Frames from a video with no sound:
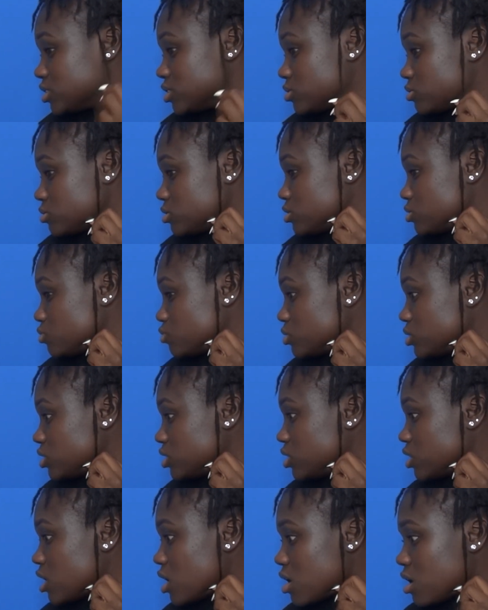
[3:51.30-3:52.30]
this one's
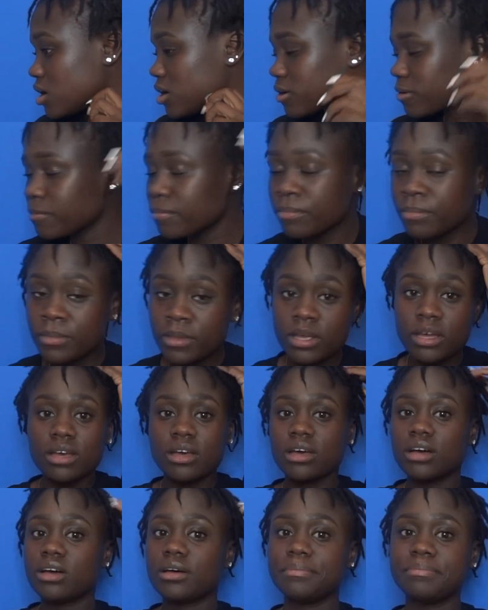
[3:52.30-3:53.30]
really long.
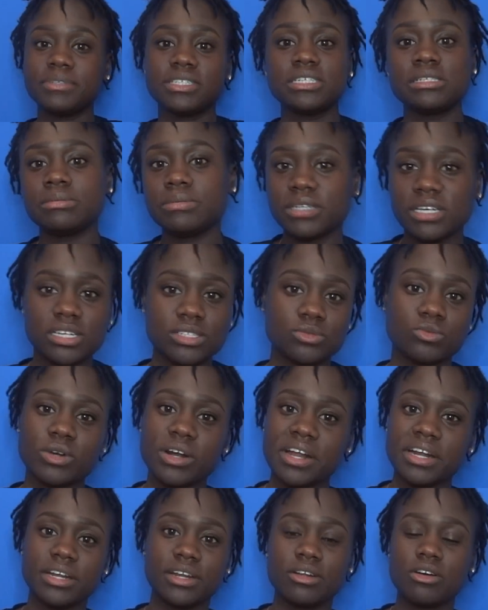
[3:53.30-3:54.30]
Um, just because when
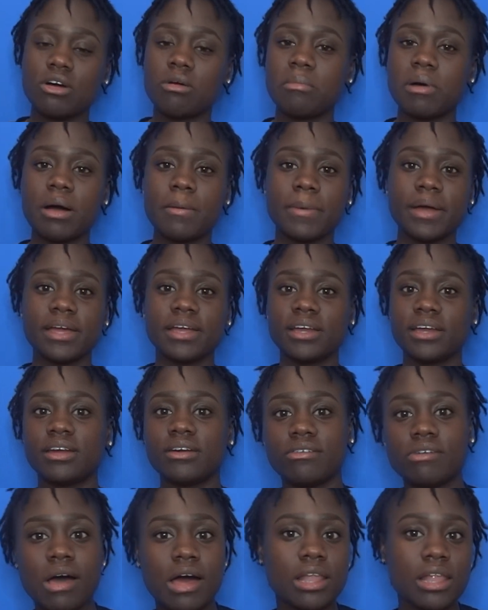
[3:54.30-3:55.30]
I do comb out my hair,
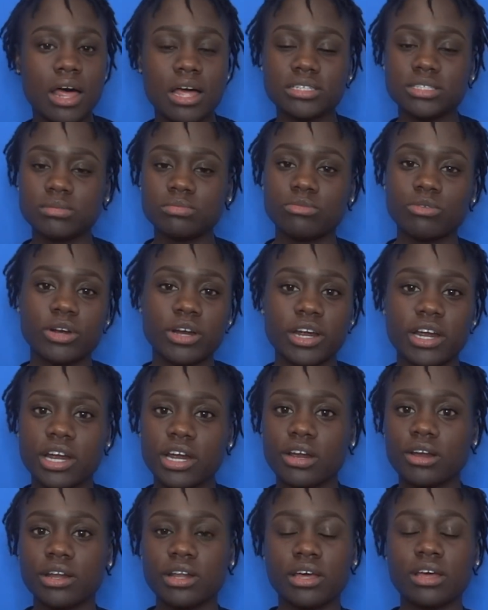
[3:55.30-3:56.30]
I lost more
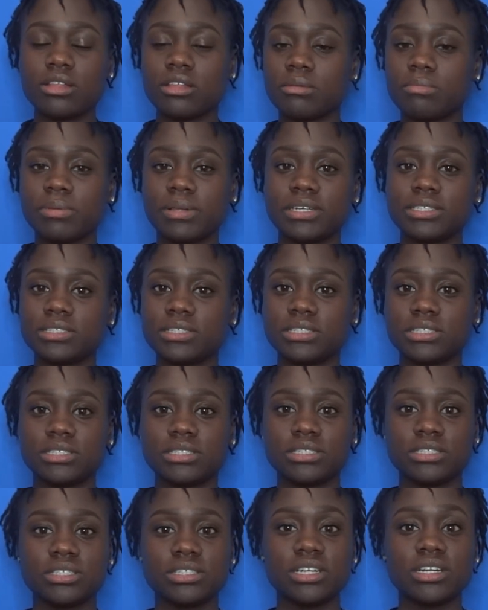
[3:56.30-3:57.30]
hair in other
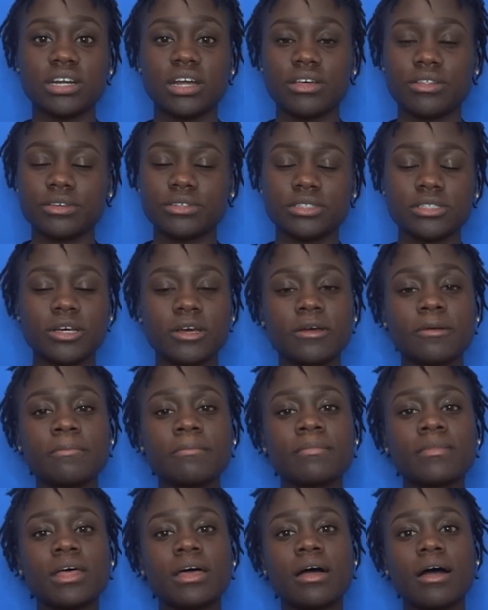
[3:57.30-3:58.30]
places than others.
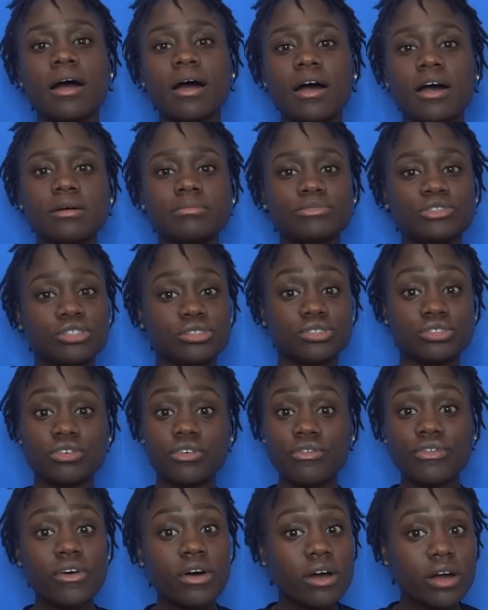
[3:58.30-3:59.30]
Um, so, so
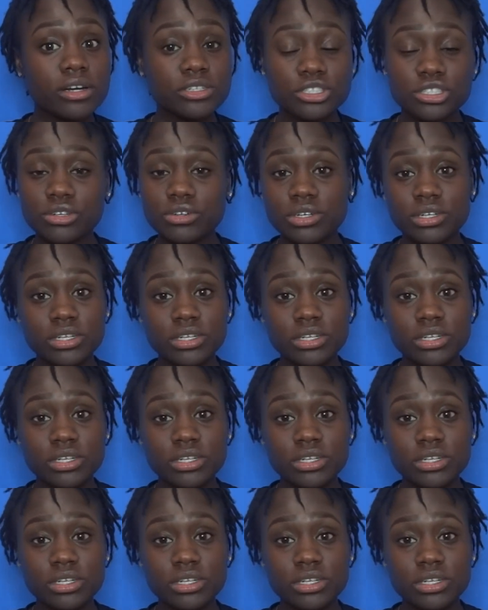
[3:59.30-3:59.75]
far, so